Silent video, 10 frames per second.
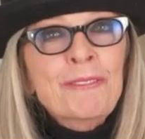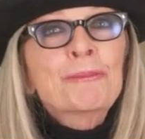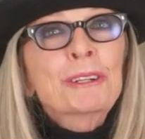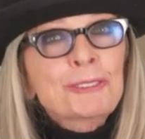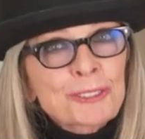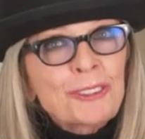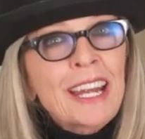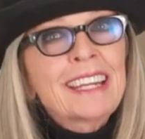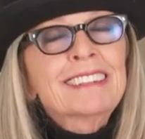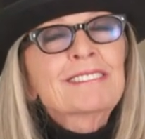but it was
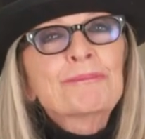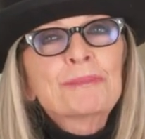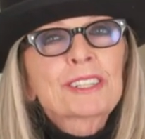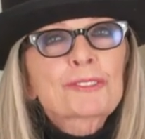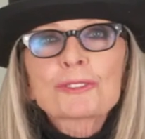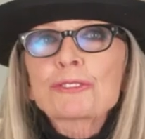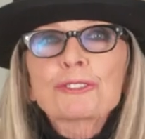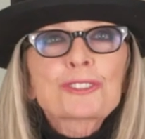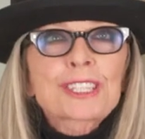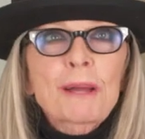great because it was the
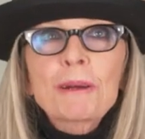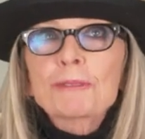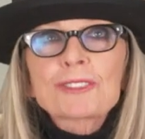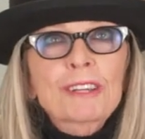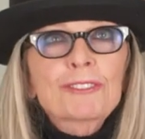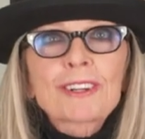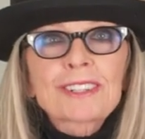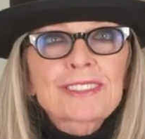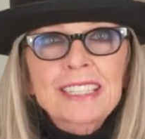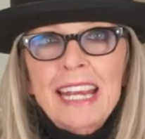first time I was ever
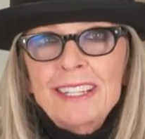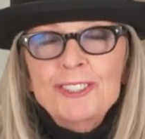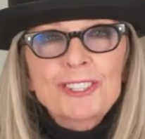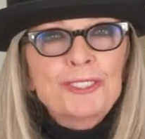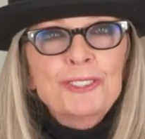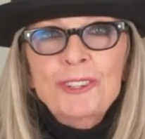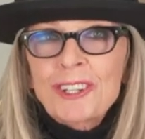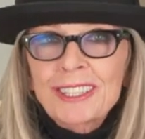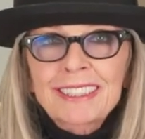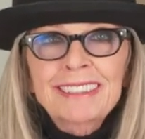on a stage in New
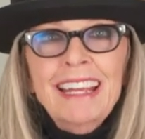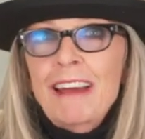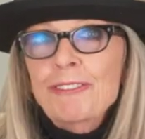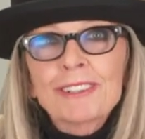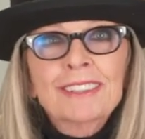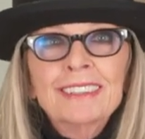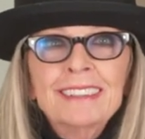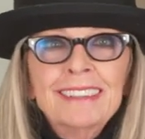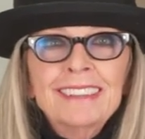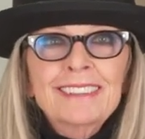York ever.
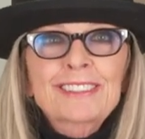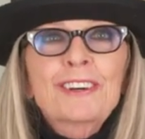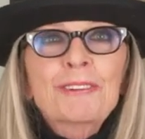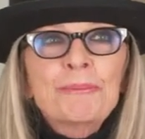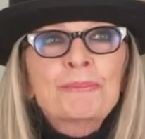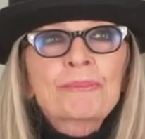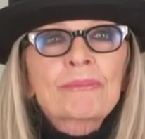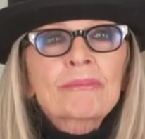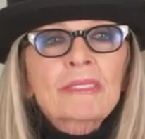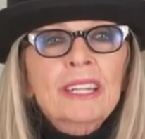So
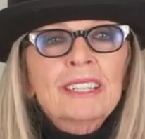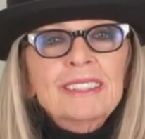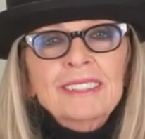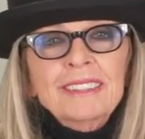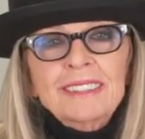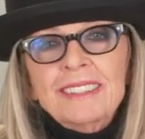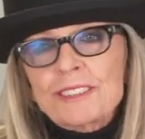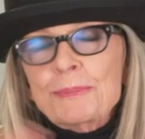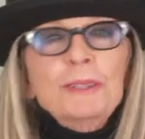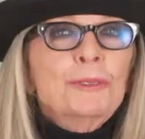uh,
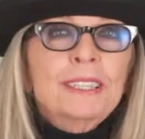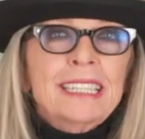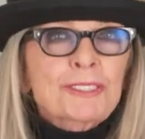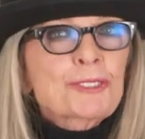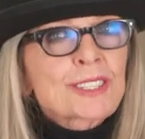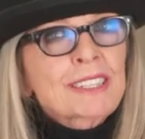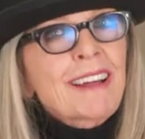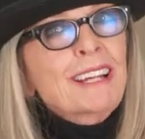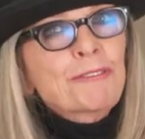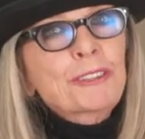it's been a really interesting
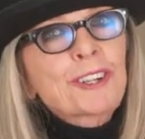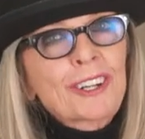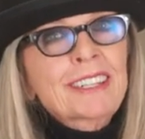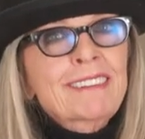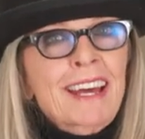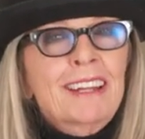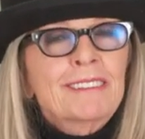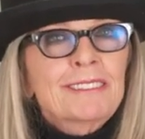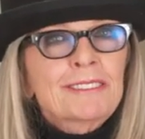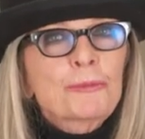life regarding that,
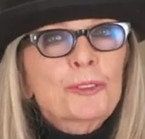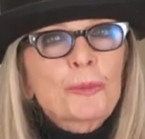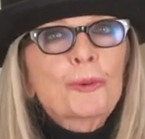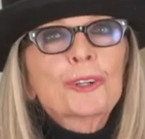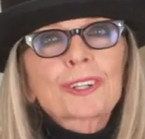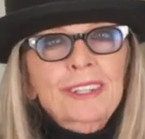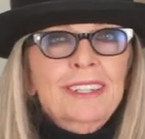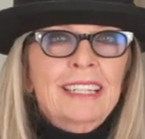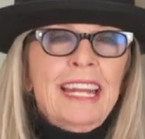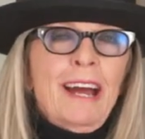the
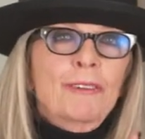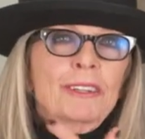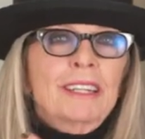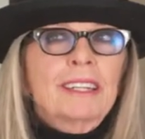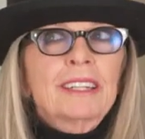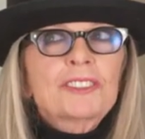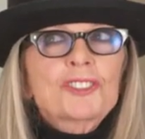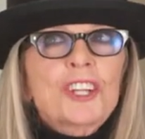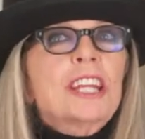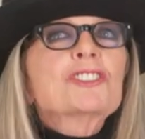work and how it
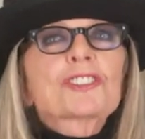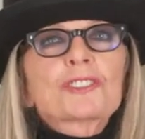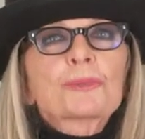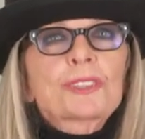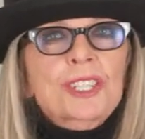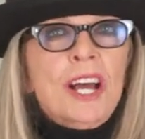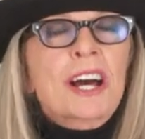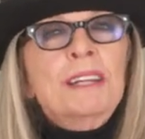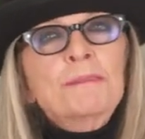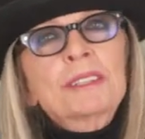it changes with
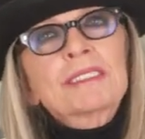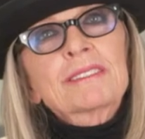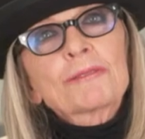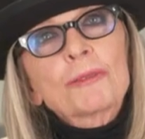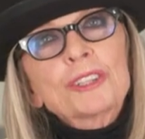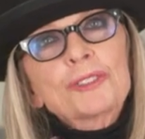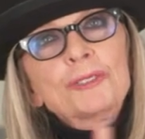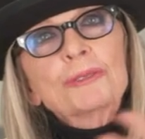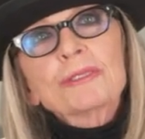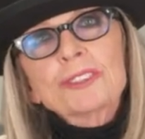time and what
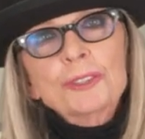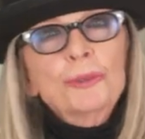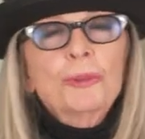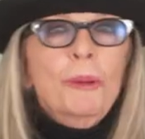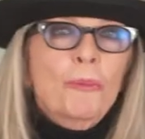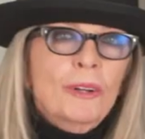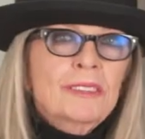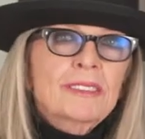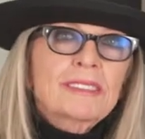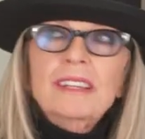you do at
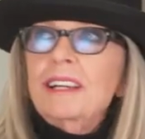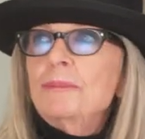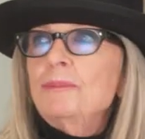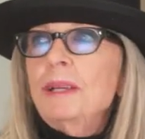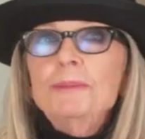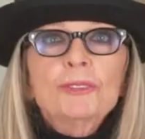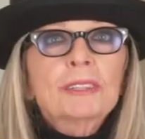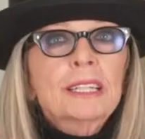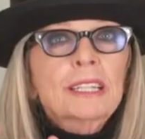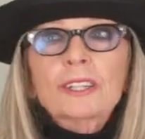one time. Maybe you
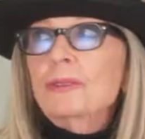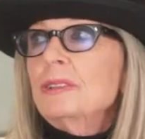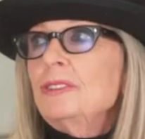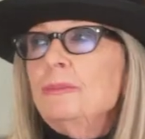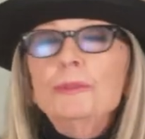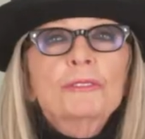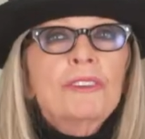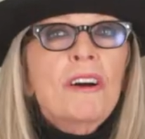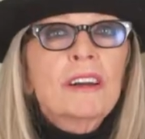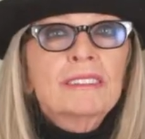let it go and you
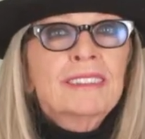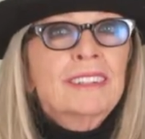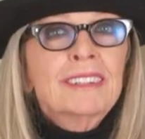move on.